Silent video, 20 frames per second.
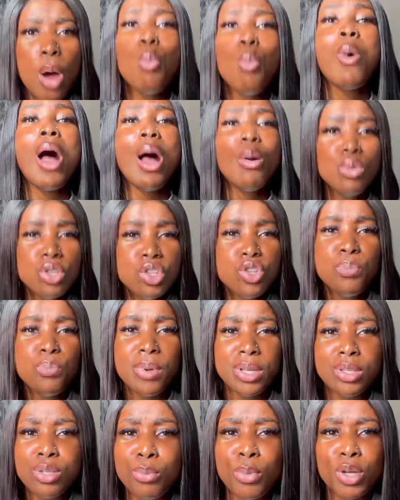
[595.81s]
Why would you
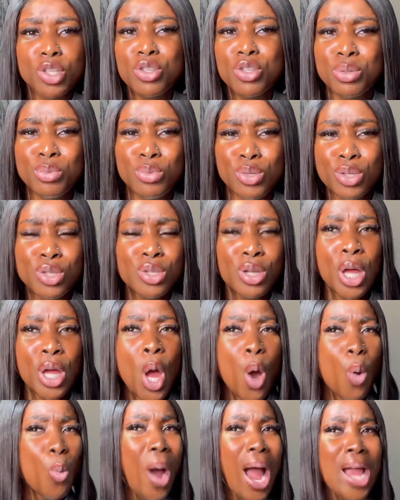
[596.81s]
pay so much to do this course?
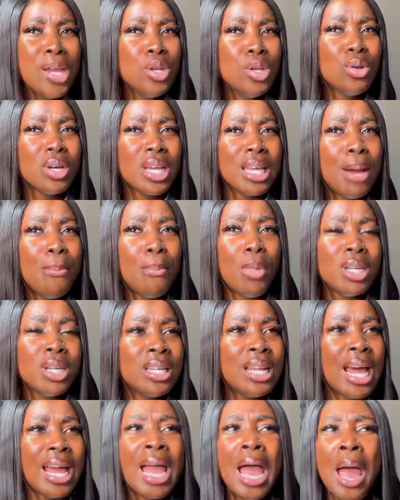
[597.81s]
Why are you looking at money
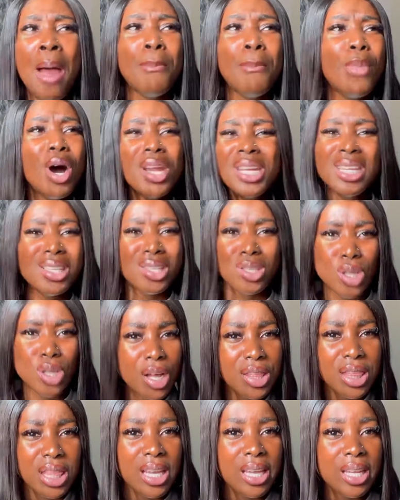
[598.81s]
like money is
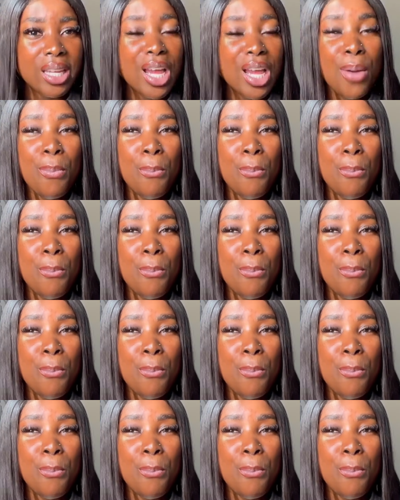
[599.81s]
nothing?